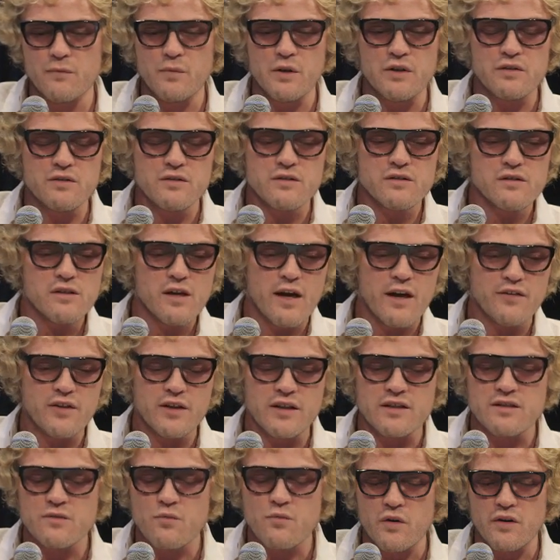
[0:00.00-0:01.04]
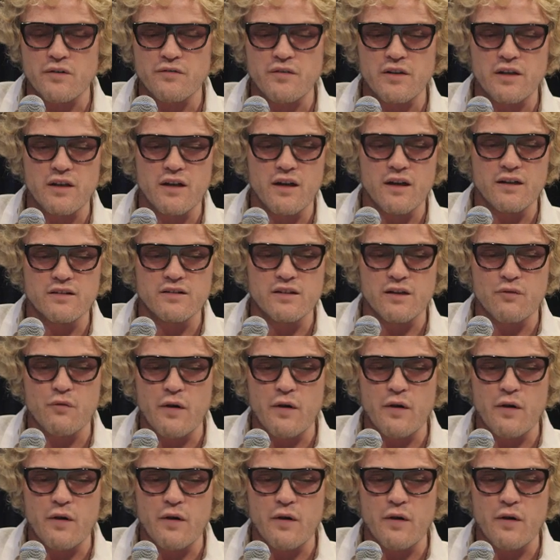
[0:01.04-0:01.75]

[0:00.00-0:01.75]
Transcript: because yeah, I think one of the